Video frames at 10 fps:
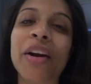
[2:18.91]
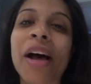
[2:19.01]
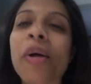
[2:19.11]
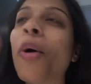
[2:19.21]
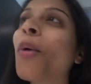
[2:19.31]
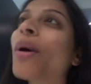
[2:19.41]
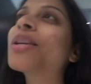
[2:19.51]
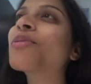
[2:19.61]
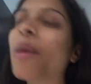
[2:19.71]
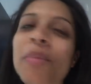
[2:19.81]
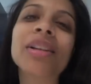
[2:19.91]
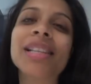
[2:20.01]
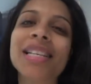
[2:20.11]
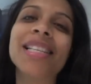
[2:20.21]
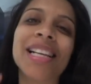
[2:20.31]
And I'll always remember
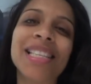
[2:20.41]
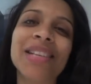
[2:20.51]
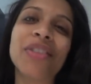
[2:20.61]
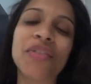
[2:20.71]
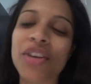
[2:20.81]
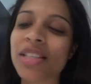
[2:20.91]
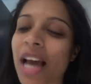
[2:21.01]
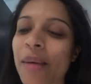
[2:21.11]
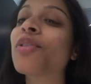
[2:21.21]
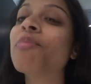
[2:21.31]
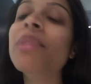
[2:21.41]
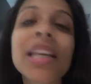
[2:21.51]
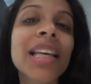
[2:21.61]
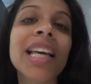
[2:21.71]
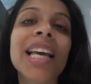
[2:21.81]
listening to that CD for the first time. For
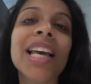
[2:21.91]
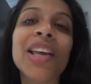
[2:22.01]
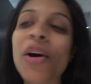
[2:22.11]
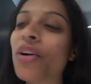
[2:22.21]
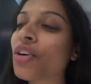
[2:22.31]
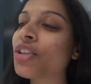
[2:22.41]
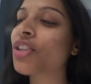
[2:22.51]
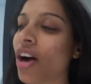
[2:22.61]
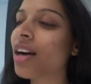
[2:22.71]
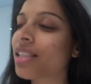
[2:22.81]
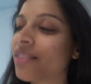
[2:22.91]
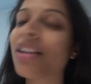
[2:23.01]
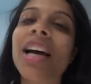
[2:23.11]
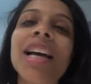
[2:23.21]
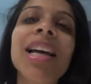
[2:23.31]
me, yo, her songs have
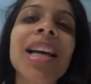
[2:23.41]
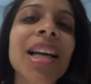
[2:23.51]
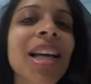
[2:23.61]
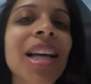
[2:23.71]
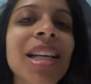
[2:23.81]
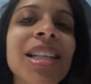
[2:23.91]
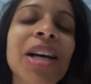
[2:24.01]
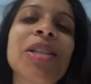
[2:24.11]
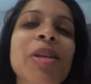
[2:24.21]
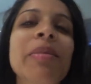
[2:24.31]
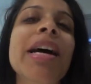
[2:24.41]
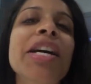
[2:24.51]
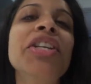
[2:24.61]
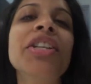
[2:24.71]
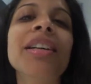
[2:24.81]
like done some
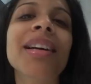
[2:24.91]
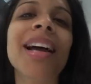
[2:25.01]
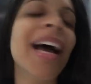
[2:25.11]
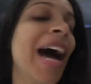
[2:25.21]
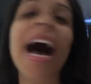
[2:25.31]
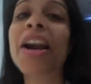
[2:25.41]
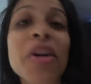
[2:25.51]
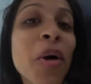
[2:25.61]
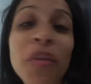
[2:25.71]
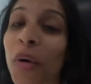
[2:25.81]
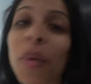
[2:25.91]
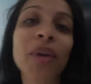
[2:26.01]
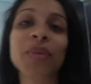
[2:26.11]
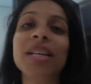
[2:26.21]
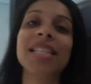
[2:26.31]
ish. And I don't know for
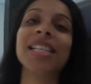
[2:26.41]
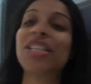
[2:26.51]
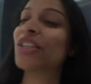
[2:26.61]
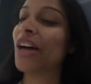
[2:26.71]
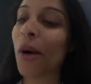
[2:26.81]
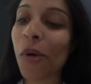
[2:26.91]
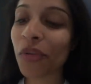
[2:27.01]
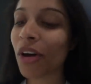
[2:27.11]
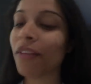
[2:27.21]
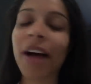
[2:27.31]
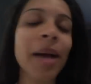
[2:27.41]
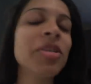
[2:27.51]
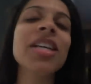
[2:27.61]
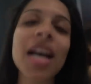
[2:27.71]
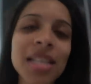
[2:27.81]
what reason, just the overall vibe
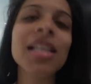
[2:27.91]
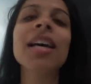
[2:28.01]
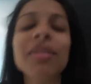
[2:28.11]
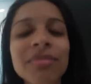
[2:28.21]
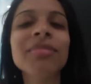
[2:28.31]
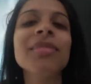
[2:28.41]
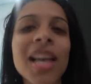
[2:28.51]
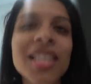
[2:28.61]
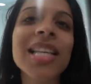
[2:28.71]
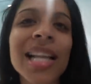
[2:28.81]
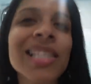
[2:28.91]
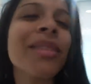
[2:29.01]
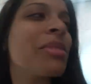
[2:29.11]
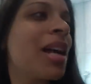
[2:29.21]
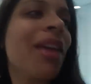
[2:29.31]
she has, like, has done
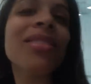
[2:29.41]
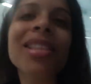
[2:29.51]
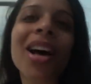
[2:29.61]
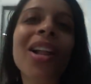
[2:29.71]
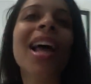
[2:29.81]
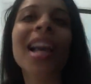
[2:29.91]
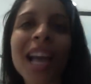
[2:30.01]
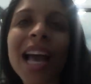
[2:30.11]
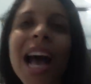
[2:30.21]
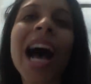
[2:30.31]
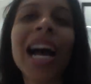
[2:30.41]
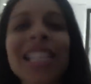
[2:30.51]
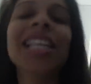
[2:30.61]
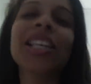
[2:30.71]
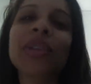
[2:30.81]
some stuff. So like, I
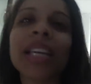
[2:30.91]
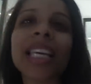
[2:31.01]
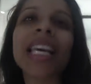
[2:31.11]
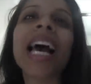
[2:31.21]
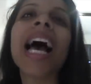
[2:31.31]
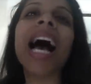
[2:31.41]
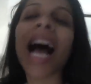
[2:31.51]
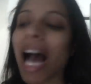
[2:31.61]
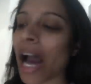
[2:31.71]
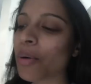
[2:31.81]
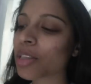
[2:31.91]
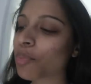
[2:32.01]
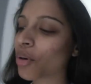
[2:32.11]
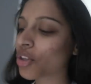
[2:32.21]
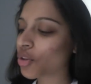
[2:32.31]
dig you, Nicki. I will
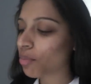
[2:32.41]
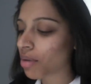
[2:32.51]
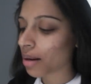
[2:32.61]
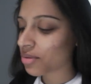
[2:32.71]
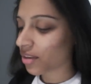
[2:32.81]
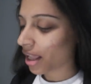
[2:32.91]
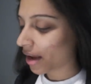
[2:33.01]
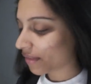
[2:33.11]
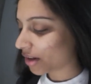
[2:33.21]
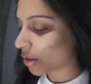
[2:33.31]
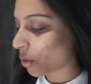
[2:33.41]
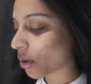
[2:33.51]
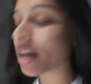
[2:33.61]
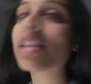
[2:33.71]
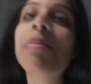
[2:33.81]
support you. Barb's for life. No
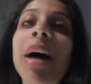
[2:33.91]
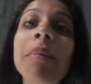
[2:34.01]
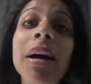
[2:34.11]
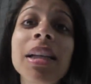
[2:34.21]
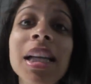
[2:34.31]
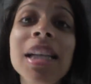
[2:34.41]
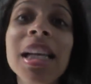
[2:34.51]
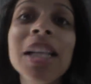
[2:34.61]
worries. Bodman things.